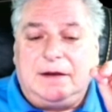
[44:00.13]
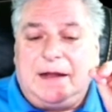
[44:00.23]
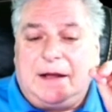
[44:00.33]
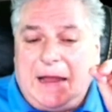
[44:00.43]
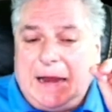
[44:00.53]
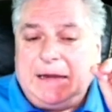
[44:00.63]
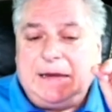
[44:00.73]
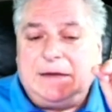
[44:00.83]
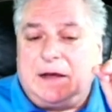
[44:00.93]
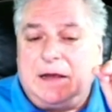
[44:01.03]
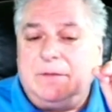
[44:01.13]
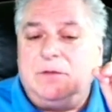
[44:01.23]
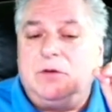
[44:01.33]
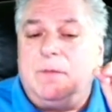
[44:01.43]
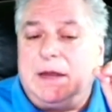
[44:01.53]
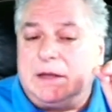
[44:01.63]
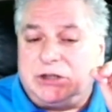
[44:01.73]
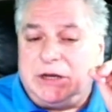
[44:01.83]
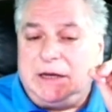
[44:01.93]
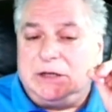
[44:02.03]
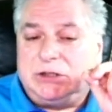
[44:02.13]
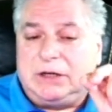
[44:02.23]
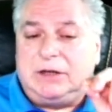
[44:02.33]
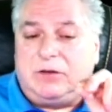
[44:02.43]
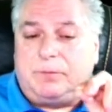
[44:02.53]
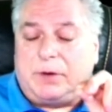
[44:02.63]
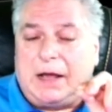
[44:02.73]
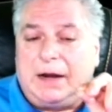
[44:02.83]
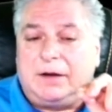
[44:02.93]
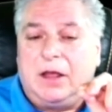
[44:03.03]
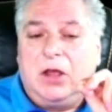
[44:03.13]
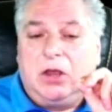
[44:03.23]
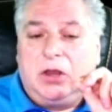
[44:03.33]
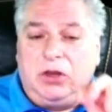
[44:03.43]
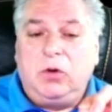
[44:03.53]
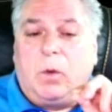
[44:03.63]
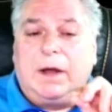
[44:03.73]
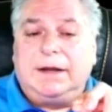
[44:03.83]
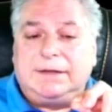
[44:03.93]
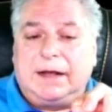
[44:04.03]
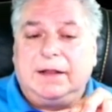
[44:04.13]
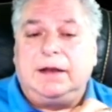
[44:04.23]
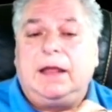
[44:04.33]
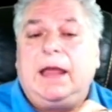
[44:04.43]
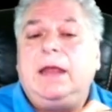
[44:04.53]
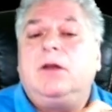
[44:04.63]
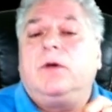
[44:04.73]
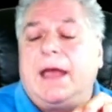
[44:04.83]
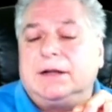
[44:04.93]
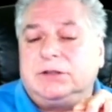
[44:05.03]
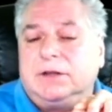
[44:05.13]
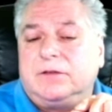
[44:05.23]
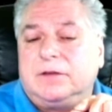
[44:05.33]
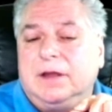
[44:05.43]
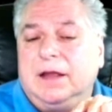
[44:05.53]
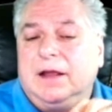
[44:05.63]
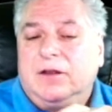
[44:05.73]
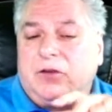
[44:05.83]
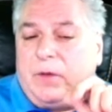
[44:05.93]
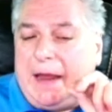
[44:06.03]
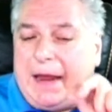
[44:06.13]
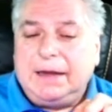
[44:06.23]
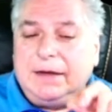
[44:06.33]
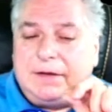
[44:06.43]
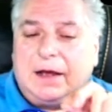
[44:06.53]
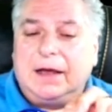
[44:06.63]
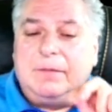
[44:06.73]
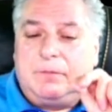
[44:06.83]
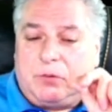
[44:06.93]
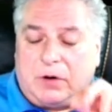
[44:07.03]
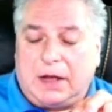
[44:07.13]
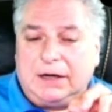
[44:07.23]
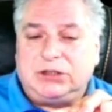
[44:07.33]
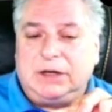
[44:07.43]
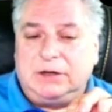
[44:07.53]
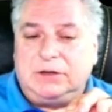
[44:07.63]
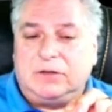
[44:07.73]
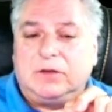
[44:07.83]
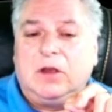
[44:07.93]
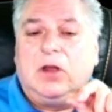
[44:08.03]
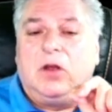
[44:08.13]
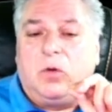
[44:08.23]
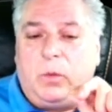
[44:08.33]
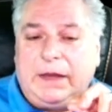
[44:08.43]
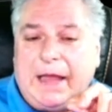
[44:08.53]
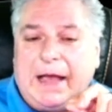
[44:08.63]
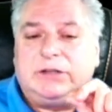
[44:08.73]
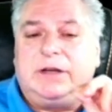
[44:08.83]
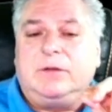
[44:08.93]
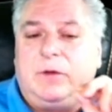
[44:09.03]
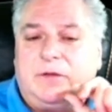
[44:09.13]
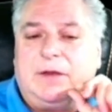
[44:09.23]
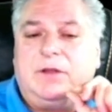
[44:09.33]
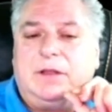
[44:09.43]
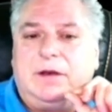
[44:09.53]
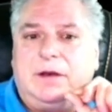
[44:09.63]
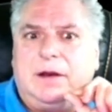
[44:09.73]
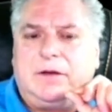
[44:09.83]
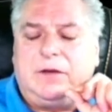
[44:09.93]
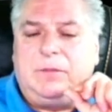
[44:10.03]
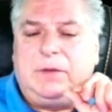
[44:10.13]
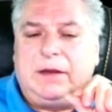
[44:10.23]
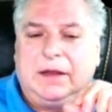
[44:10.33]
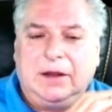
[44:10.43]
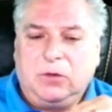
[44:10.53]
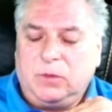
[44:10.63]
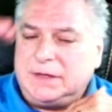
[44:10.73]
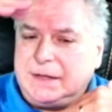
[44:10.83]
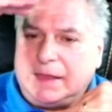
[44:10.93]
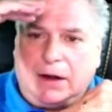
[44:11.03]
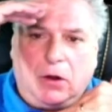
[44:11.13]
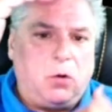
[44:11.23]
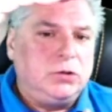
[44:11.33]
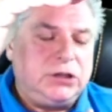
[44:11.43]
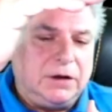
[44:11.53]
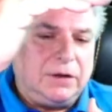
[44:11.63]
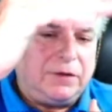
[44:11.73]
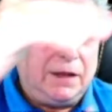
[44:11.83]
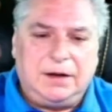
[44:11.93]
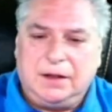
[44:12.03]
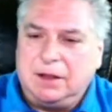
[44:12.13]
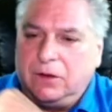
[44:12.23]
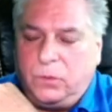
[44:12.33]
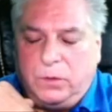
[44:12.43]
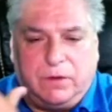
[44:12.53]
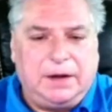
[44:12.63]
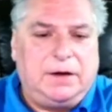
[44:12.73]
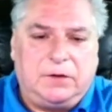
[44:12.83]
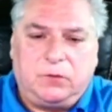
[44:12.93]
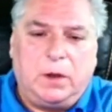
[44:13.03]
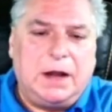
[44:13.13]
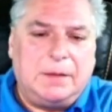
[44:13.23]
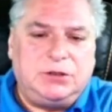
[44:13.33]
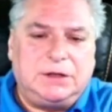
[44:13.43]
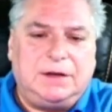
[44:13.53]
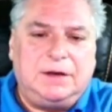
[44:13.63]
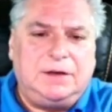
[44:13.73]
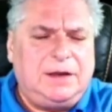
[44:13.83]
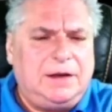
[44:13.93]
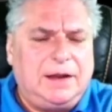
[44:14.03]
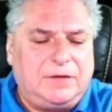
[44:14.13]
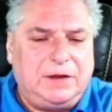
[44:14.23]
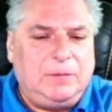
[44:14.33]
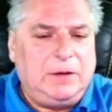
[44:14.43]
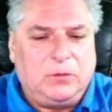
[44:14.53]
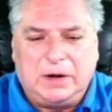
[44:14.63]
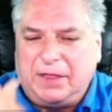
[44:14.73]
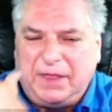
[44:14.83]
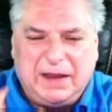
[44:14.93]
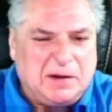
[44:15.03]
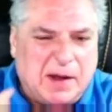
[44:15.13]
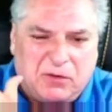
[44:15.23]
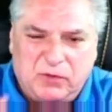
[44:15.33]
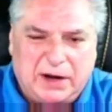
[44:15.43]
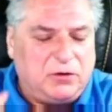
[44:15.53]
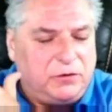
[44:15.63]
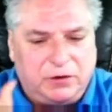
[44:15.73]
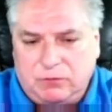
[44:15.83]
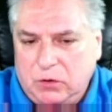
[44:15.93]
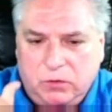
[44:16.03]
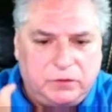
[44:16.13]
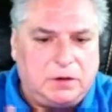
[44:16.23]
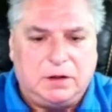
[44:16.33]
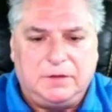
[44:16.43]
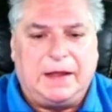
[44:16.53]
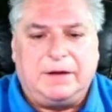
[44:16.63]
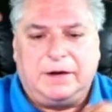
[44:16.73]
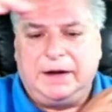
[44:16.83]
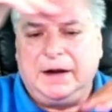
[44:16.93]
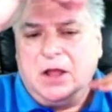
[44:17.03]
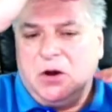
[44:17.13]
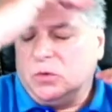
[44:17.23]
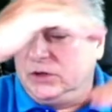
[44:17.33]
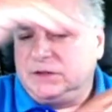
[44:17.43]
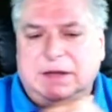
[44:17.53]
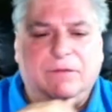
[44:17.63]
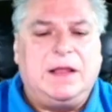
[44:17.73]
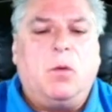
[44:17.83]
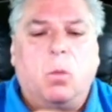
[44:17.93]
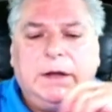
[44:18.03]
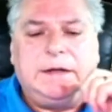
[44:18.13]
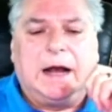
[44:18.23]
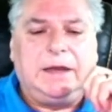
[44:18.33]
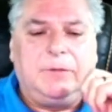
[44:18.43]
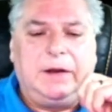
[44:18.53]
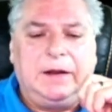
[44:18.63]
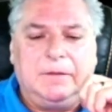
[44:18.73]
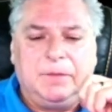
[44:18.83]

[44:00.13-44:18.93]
down, anytime you make a change into product, you want to tell it, hey, go cache this. So anytime product changes, we cache it and we save it in IndexedDB. We take that whole chunk of state, we write it as one object in IndexedDB. We're not thinking about records and rows and all of that, right? We're just saving that one document in.